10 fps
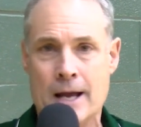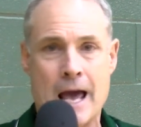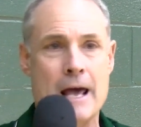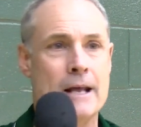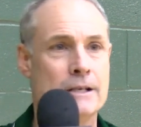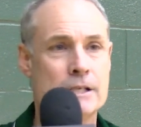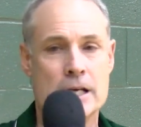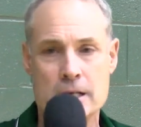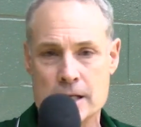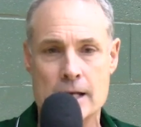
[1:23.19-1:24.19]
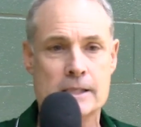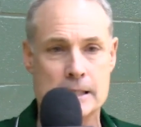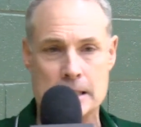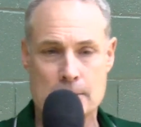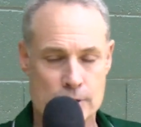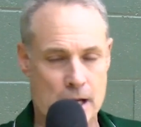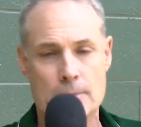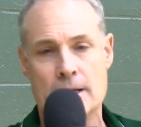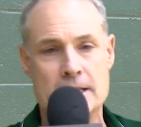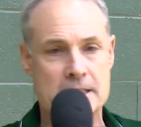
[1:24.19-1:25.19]
and she just was
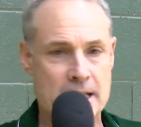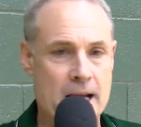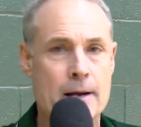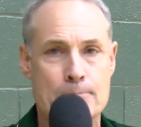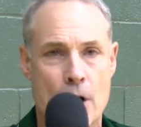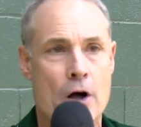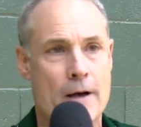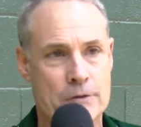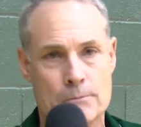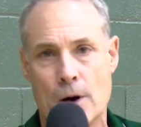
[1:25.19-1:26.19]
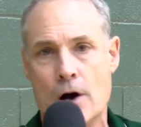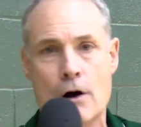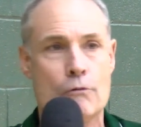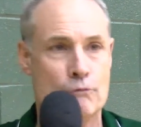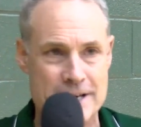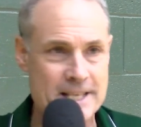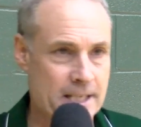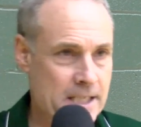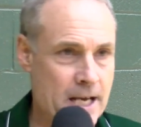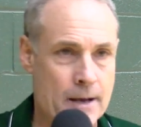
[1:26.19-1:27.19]
able to dig ball after ball, read
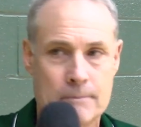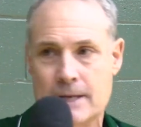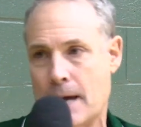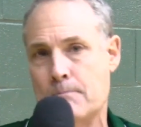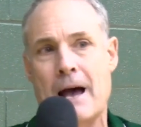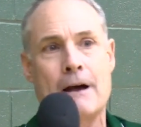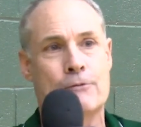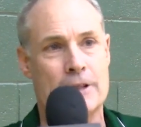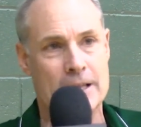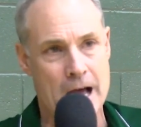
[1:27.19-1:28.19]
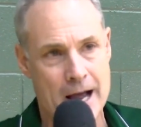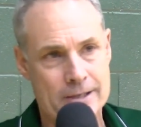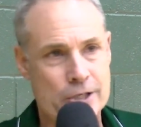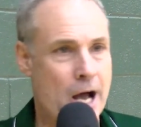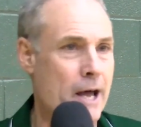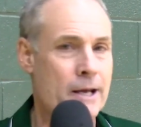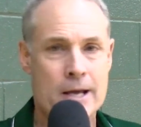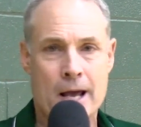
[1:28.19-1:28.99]
the tip, get back for the line shot,